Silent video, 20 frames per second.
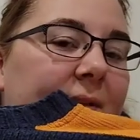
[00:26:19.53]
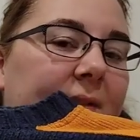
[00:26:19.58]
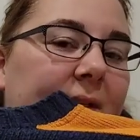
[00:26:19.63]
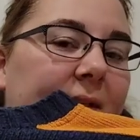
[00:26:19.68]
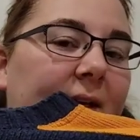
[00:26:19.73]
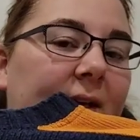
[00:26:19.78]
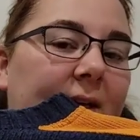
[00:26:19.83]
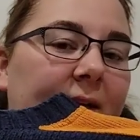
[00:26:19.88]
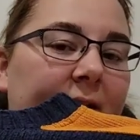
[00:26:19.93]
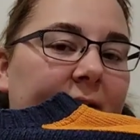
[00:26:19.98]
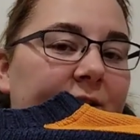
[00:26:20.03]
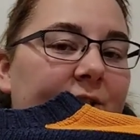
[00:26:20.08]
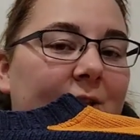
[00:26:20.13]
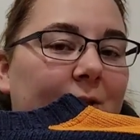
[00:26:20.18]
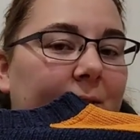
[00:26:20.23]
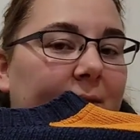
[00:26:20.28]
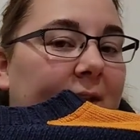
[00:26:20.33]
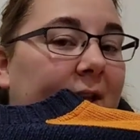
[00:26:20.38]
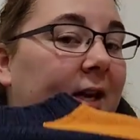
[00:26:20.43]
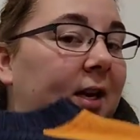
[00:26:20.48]
see an issue
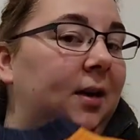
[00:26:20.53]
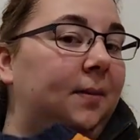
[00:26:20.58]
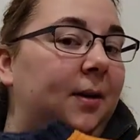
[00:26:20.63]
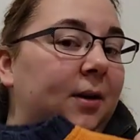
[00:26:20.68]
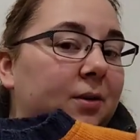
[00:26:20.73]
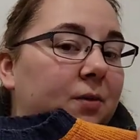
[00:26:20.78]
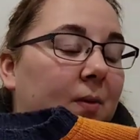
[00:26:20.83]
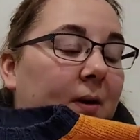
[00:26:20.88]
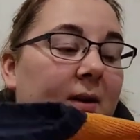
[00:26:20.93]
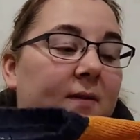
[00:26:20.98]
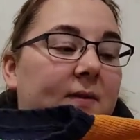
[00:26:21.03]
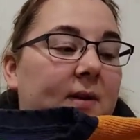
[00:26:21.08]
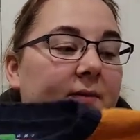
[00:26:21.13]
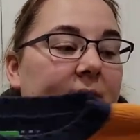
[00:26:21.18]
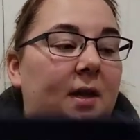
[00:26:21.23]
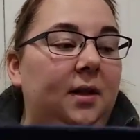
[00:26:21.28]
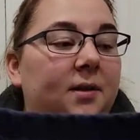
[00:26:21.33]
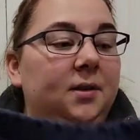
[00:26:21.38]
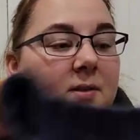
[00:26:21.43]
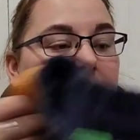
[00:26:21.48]
with getting about
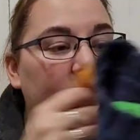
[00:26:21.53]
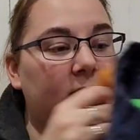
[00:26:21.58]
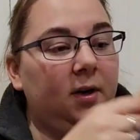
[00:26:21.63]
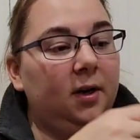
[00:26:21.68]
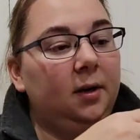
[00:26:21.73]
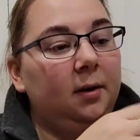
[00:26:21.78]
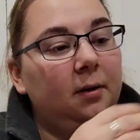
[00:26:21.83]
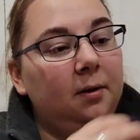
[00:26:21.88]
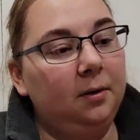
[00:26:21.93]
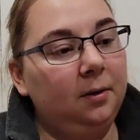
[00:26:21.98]
$25 for it.